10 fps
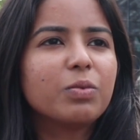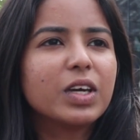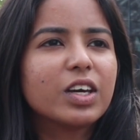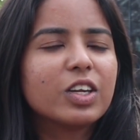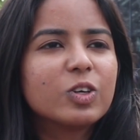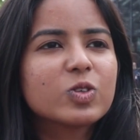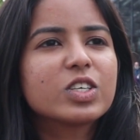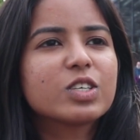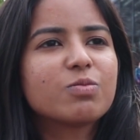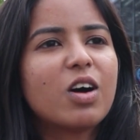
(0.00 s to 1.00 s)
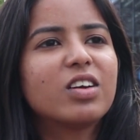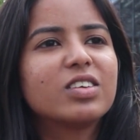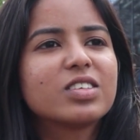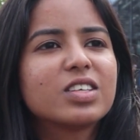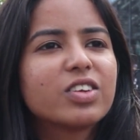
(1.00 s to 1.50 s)
we can use these
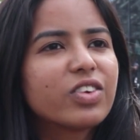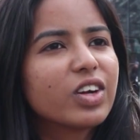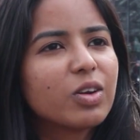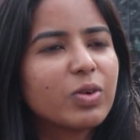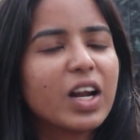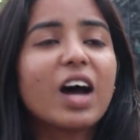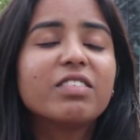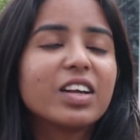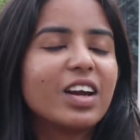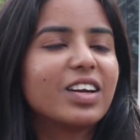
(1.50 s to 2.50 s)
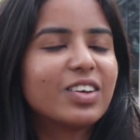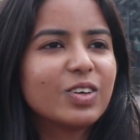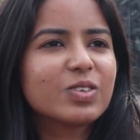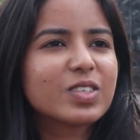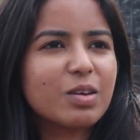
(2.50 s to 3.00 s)
models in the real world. Are we ready to
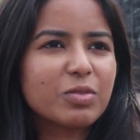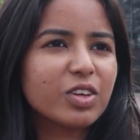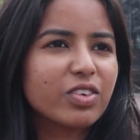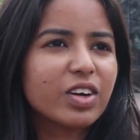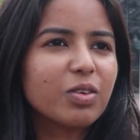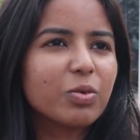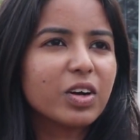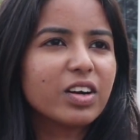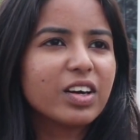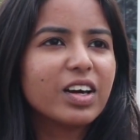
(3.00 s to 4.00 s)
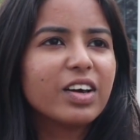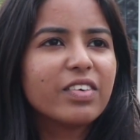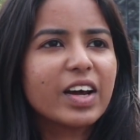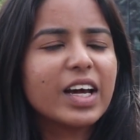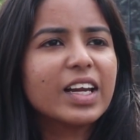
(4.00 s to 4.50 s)
use them in the real world,
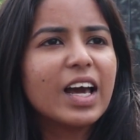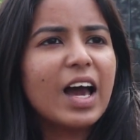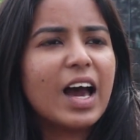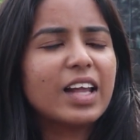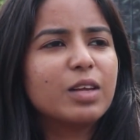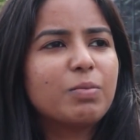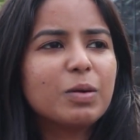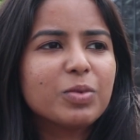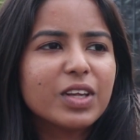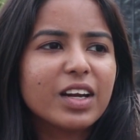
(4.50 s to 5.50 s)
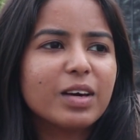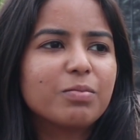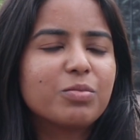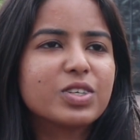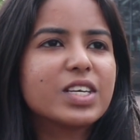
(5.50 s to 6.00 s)
right? And the paper that
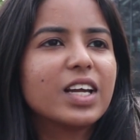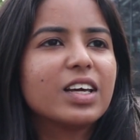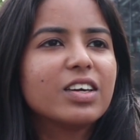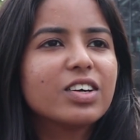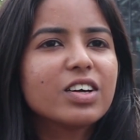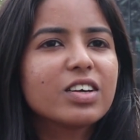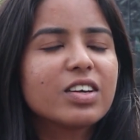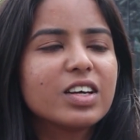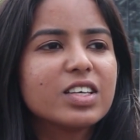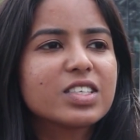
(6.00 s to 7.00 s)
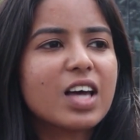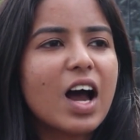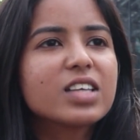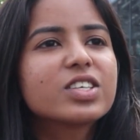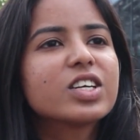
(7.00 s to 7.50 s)
I'm presenting here is
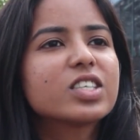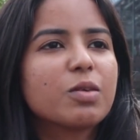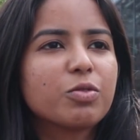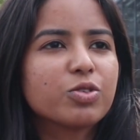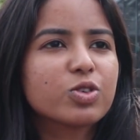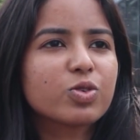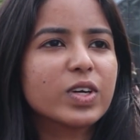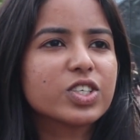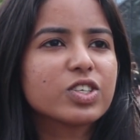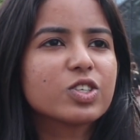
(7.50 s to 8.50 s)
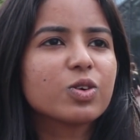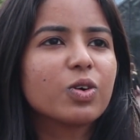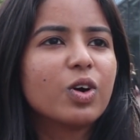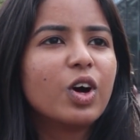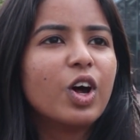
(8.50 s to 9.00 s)
answering some of those questions. So